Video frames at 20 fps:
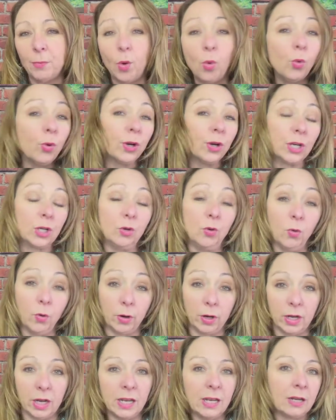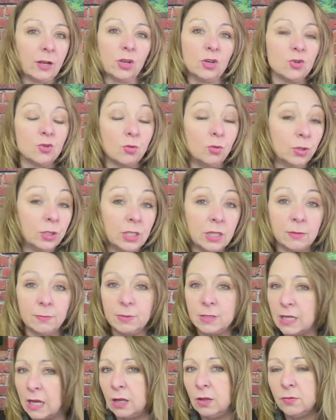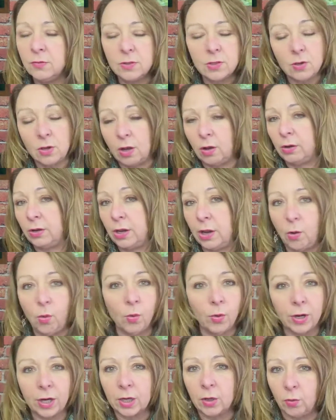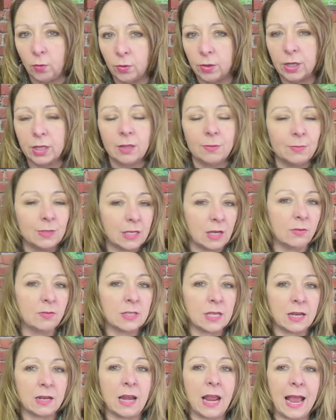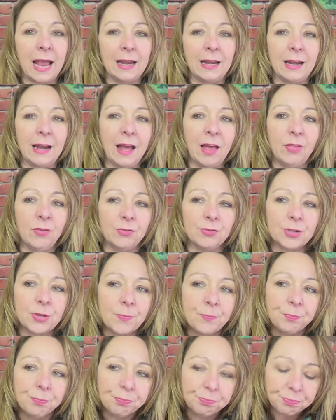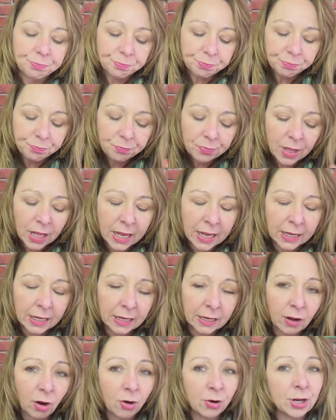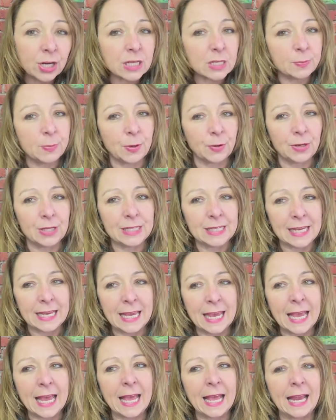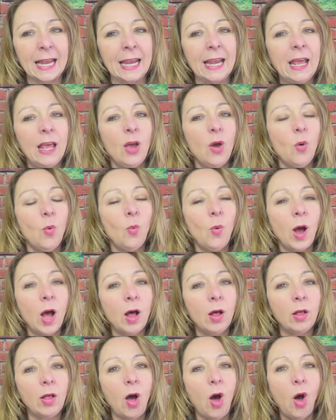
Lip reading: or ignored, and controlled in themselves or ignored in themselves and in others. And in our experience, again, while